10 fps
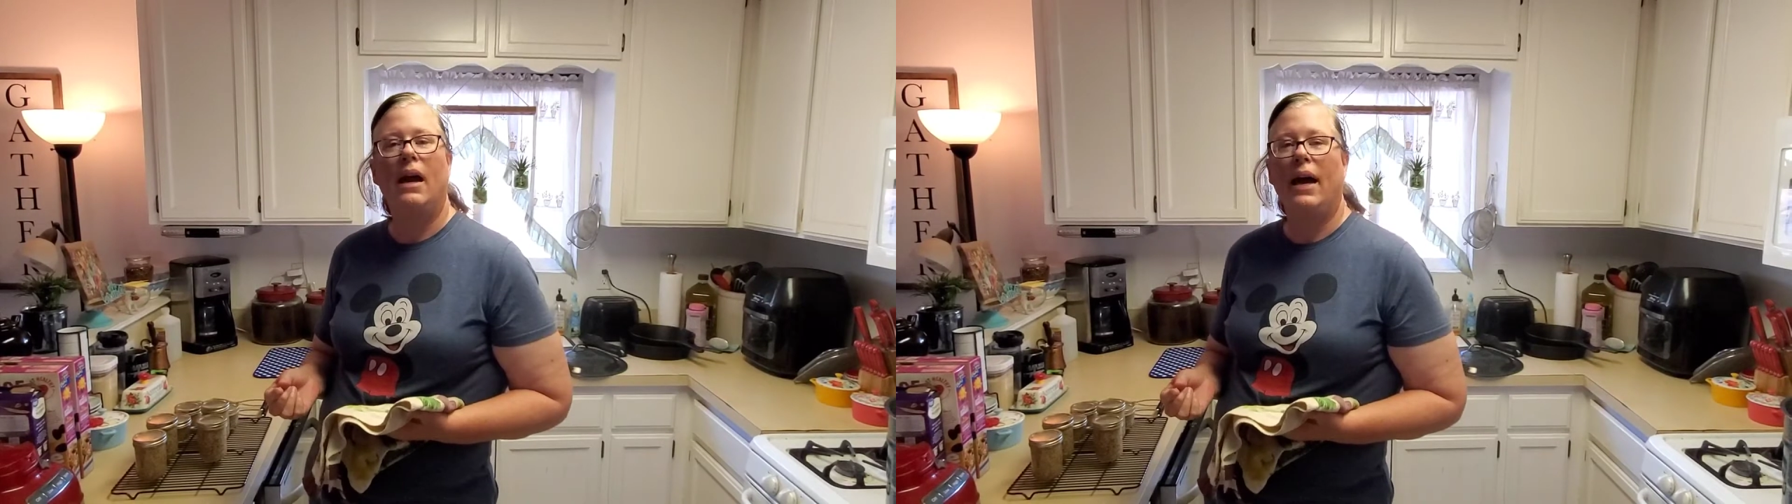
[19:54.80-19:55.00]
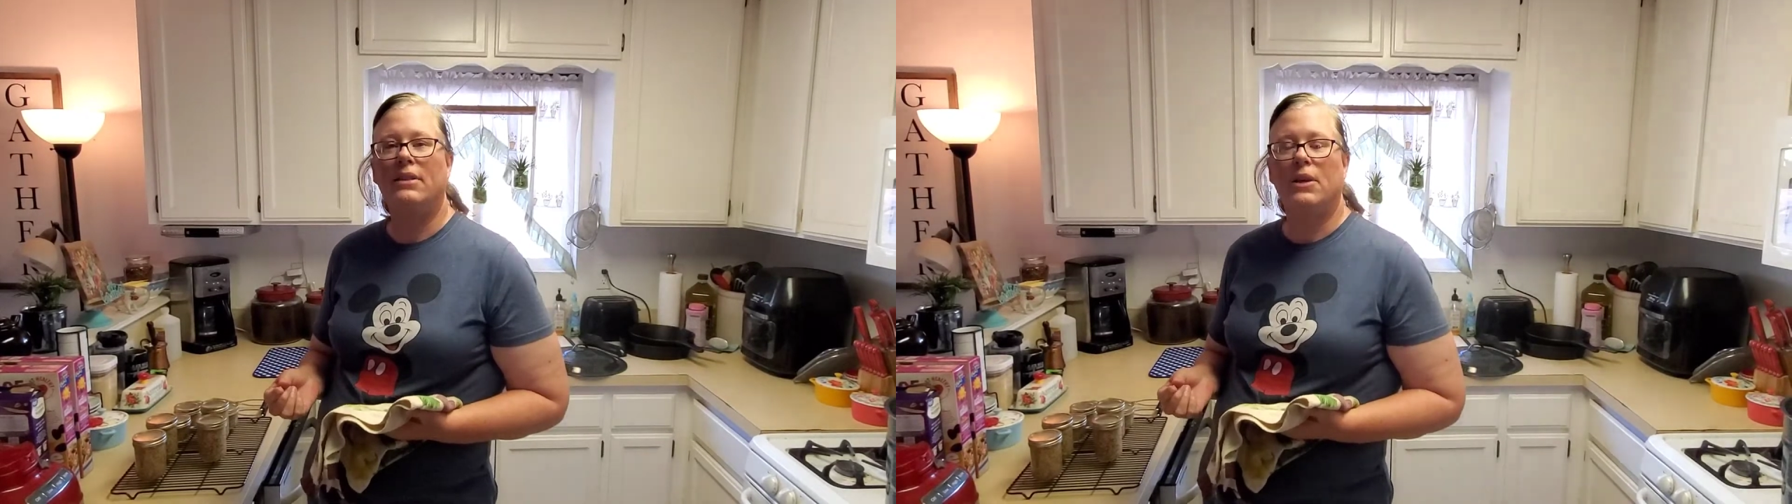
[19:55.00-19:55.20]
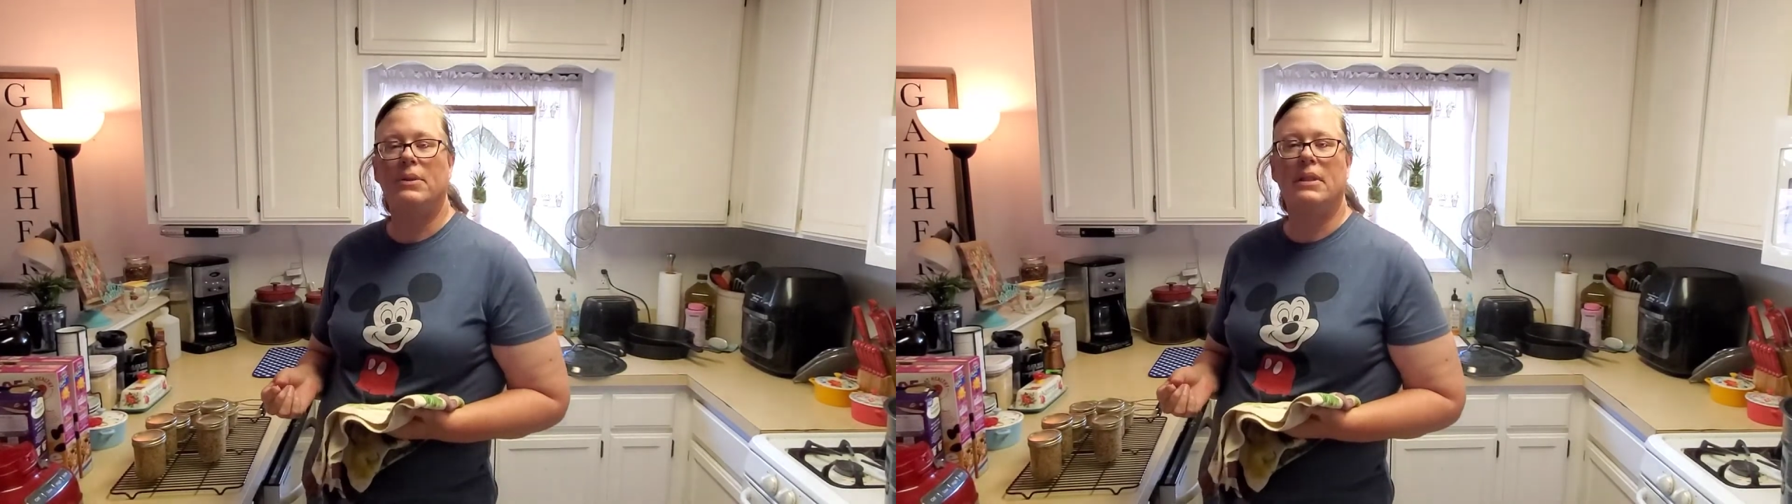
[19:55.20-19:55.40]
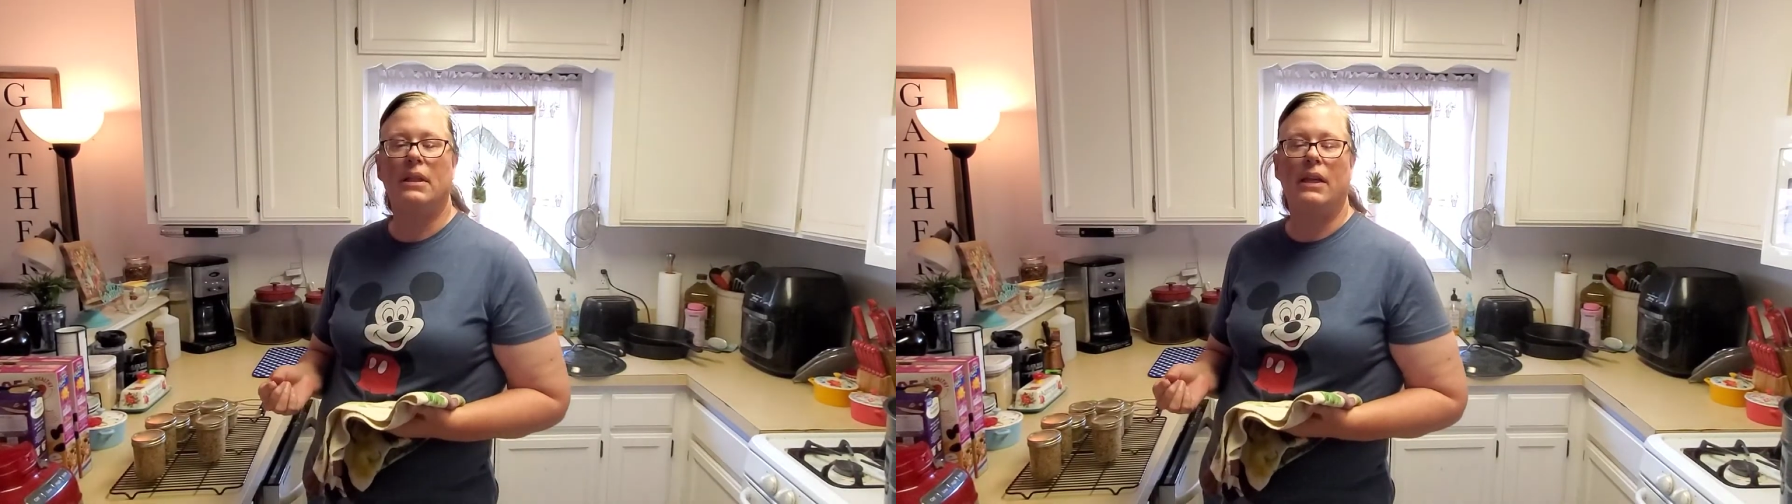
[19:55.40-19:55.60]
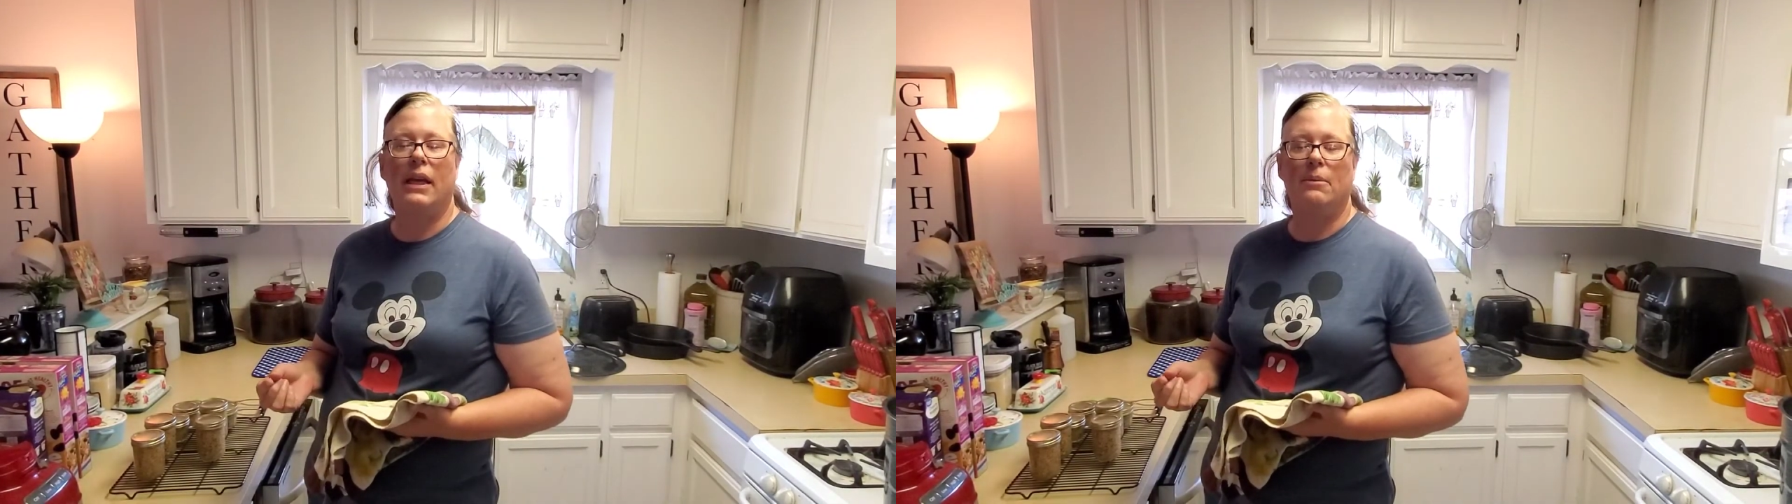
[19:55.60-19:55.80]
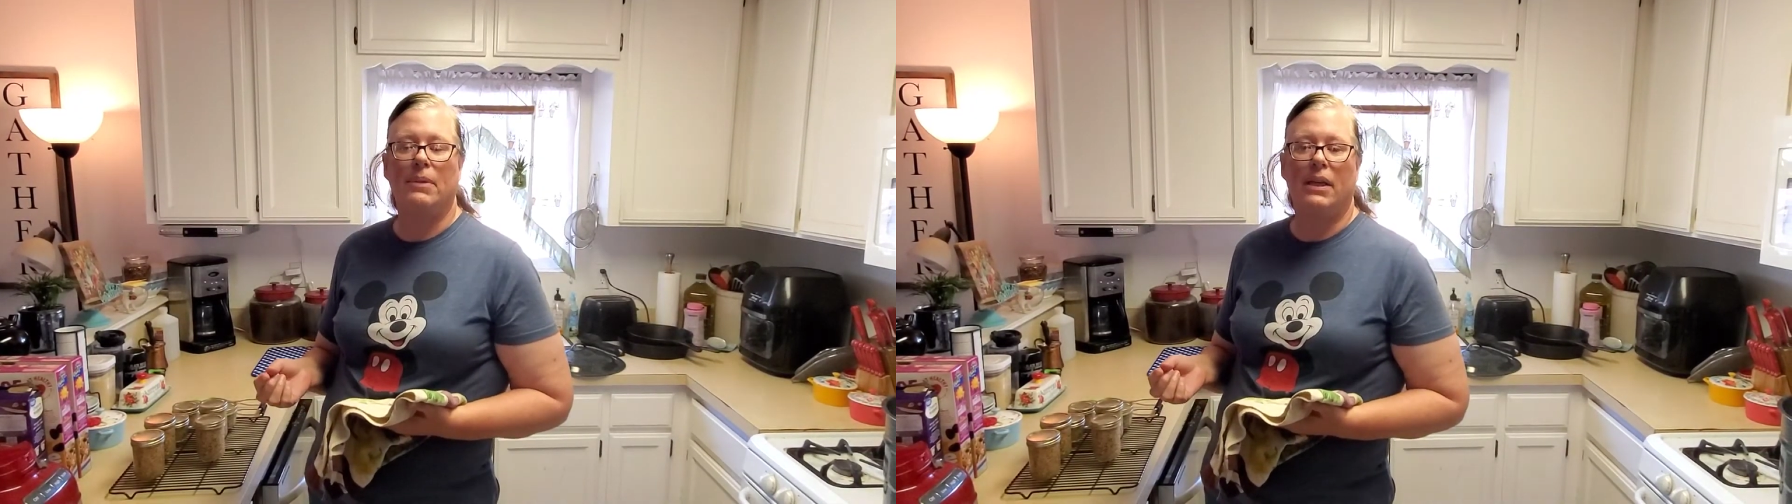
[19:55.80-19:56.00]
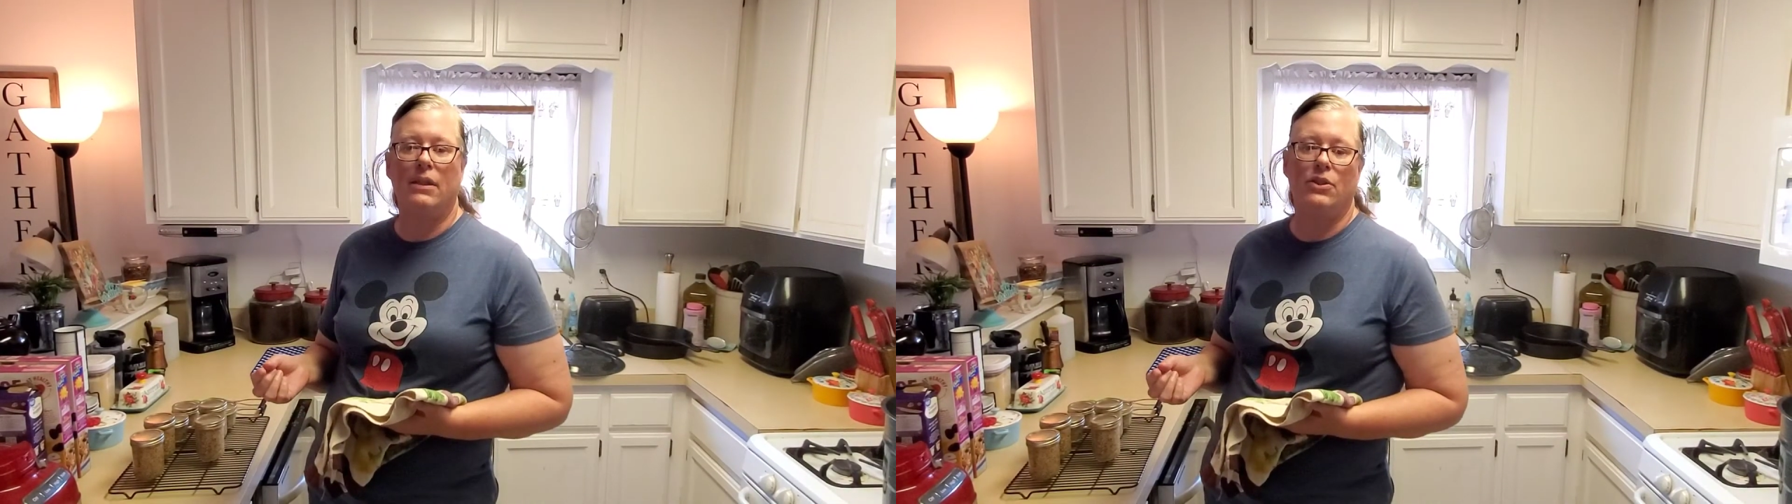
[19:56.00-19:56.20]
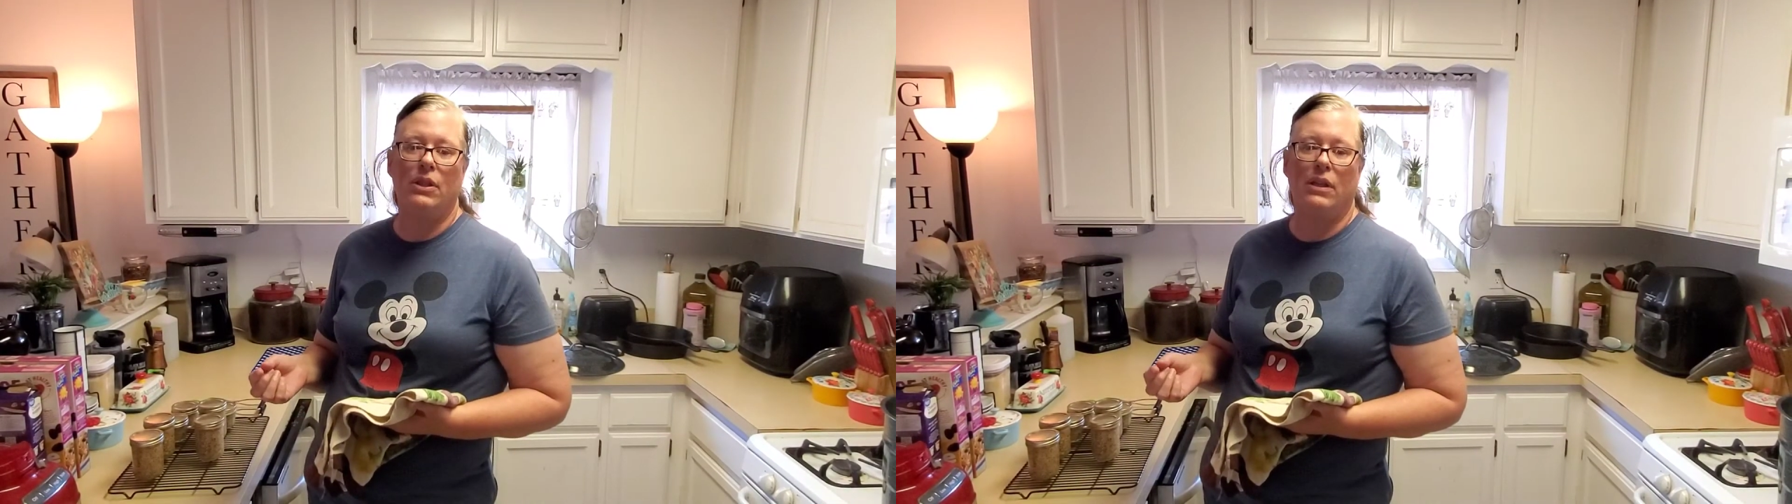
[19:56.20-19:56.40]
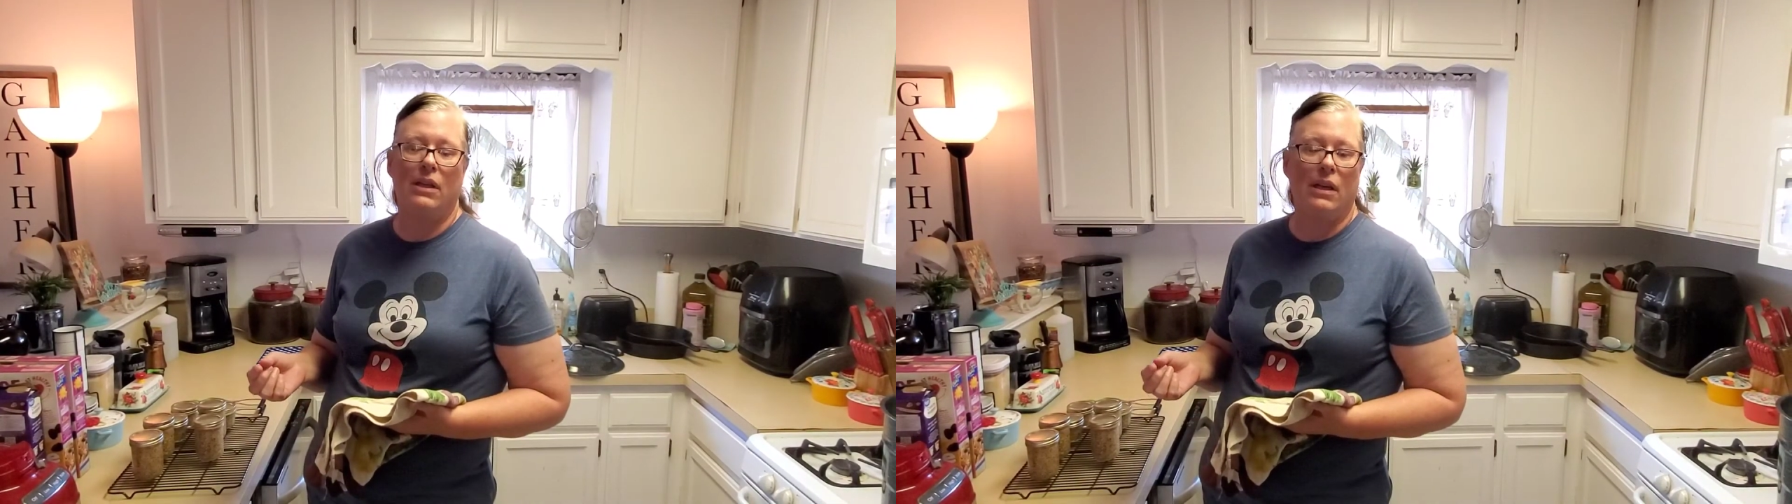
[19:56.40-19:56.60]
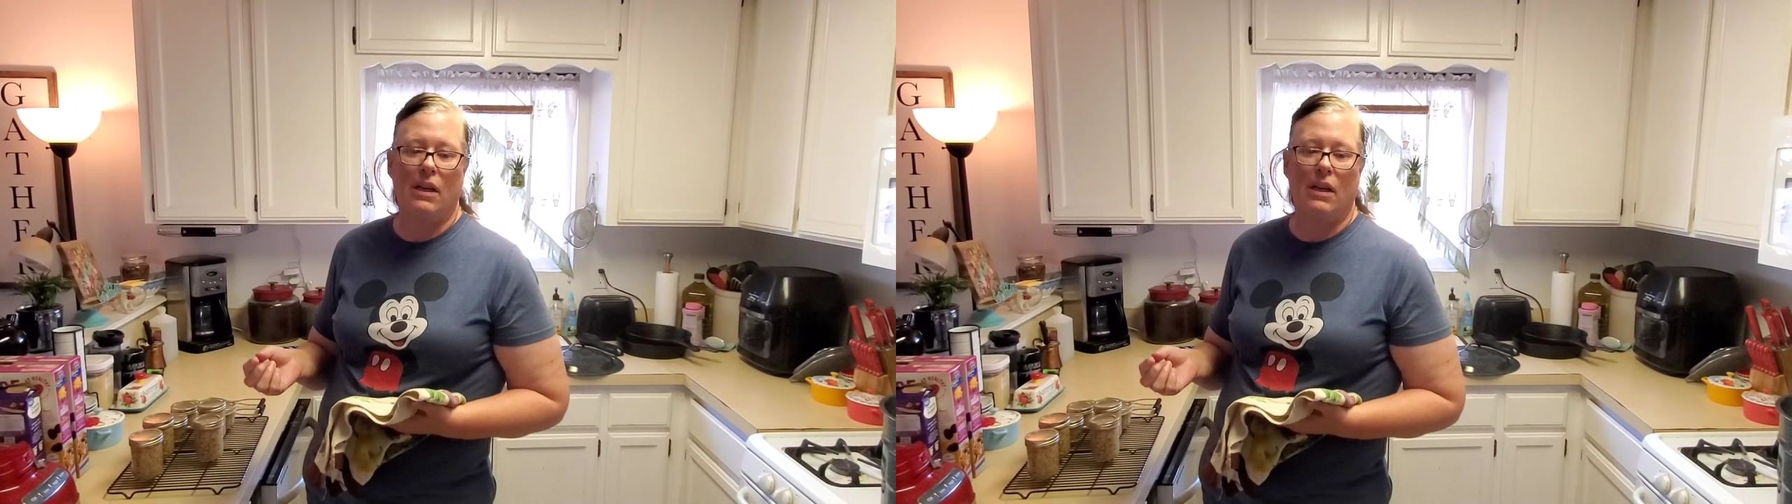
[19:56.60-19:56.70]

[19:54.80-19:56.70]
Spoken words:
As I was cleaning up the kitchen